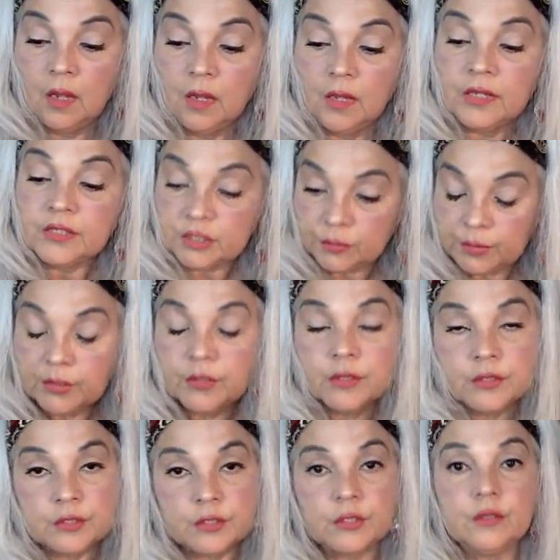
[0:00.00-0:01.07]
it's doing
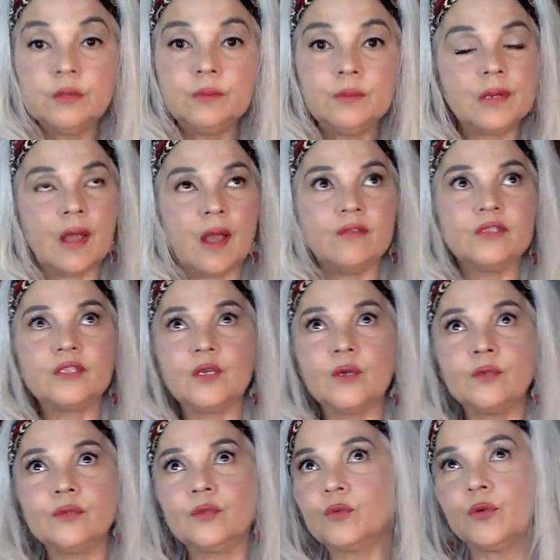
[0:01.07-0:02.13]
good too. I mean, I've
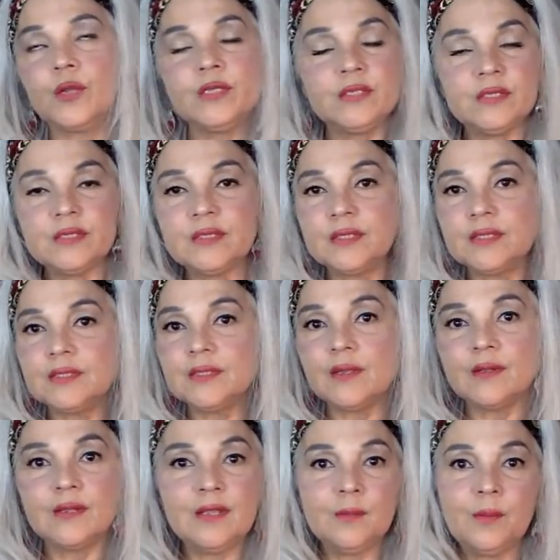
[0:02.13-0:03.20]
sold the craziest things on
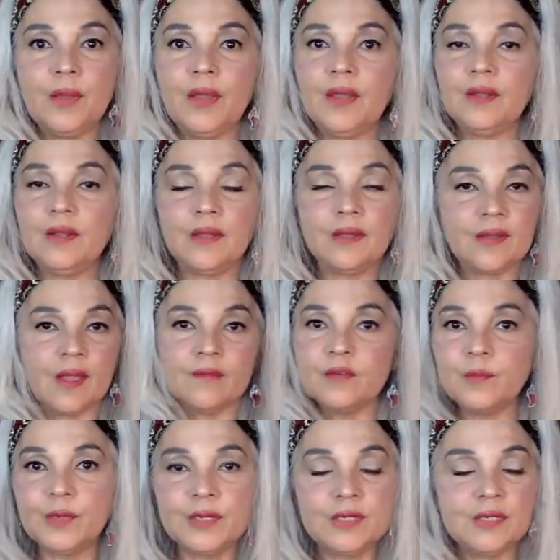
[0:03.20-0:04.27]
eBay, like
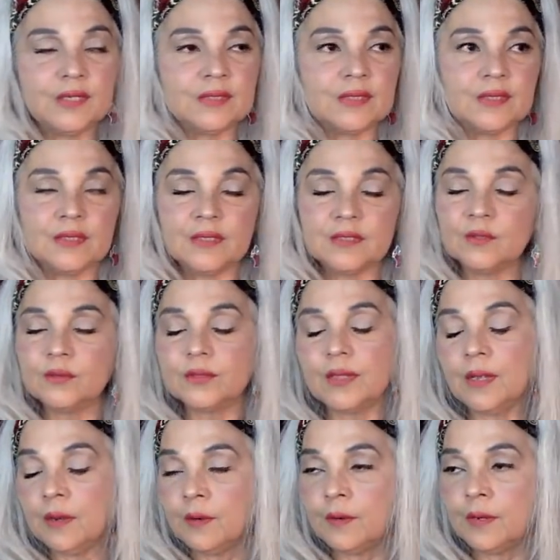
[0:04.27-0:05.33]
everybody does. I think I sold a
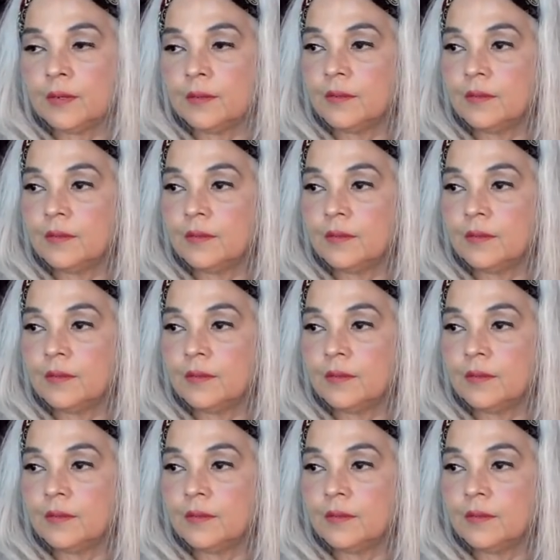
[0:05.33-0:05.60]
carrot.